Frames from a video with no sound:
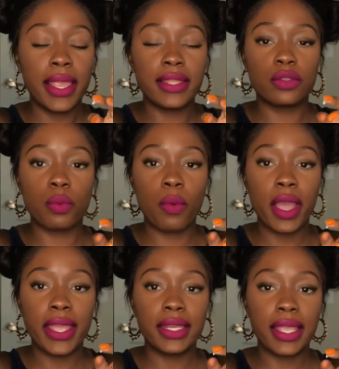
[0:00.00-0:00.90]
It's
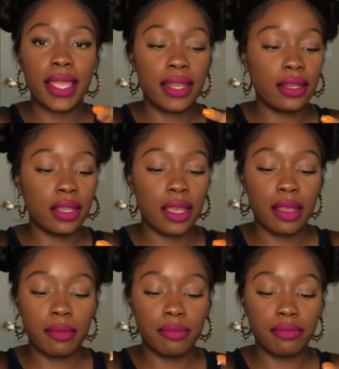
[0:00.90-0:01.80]
white and
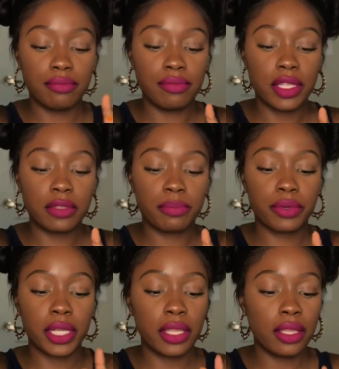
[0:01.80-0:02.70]
um, it's
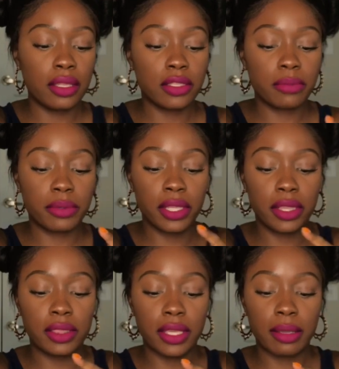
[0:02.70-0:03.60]
pretty. It's pretty
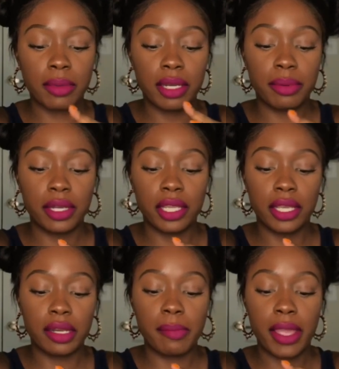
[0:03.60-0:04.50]
thick. I'm gonna put a
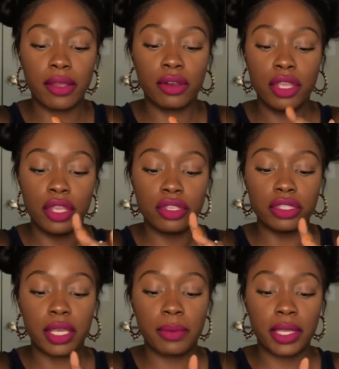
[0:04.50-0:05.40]
good amount
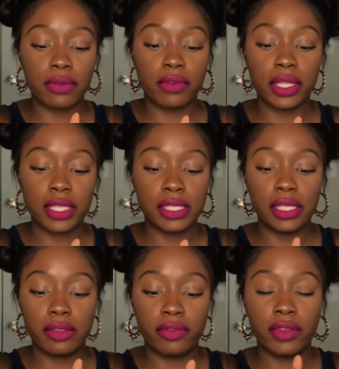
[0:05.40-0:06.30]
so that we could really
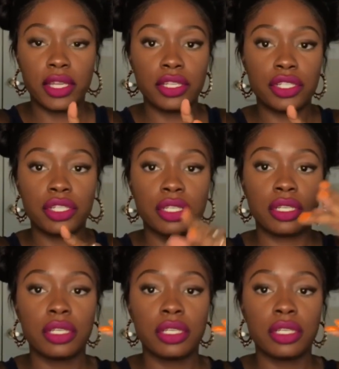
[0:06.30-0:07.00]
see the finish.